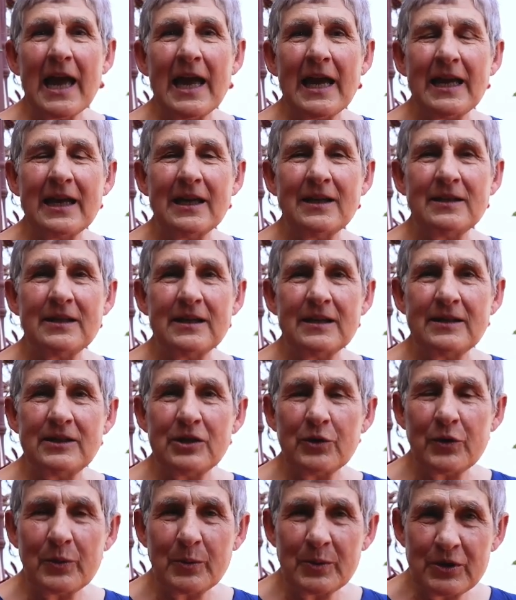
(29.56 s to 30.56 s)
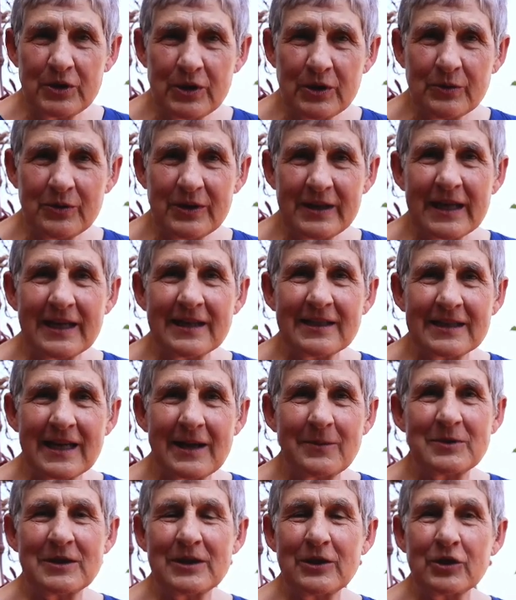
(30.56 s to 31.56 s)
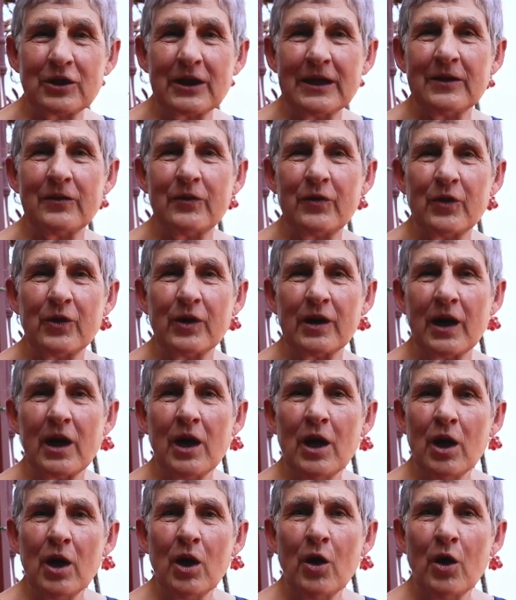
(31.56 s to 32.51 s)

And so there were two things I was looking for.